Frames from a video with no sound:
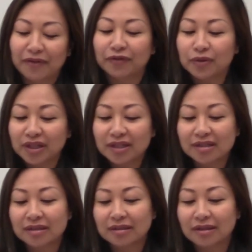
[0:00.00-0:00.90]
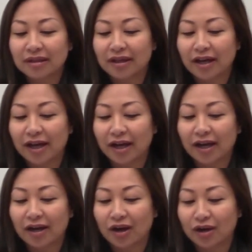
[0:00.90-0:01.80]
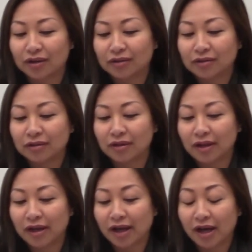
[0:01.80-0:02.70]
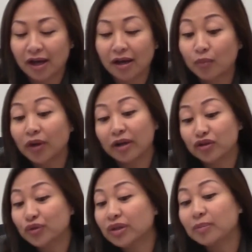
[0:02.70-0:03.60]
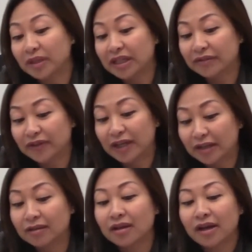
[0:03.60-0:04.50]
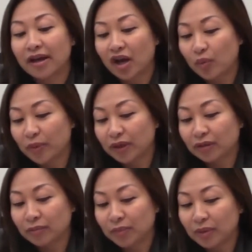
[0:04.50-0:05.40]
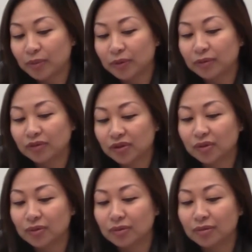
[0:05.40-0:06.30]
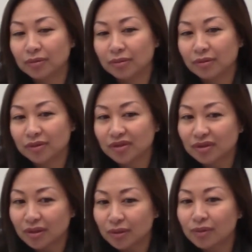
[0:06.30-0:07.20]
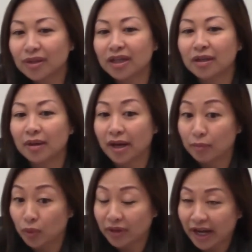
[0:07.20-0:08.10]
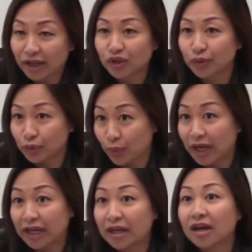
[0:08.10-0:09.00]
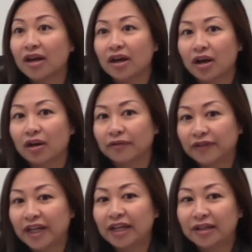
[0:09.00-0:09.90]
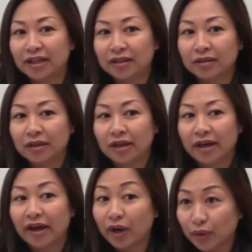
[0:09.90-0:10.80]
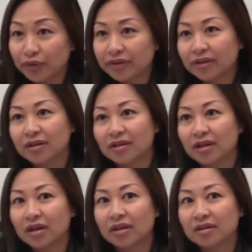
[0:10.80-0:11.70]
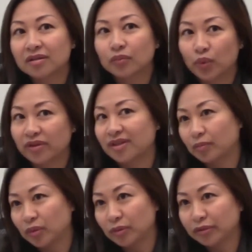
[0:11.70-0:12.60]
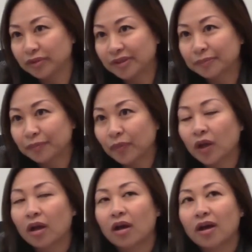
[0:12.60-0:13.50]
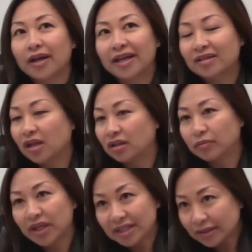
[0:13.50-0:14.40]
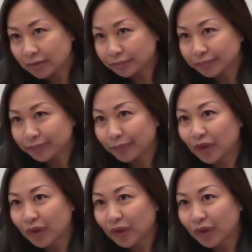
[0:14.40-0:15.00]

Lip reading: my focus on, and what I truly believe in, helping people to slowly and more natural way of gaining health is with supplements. It's not a medicine.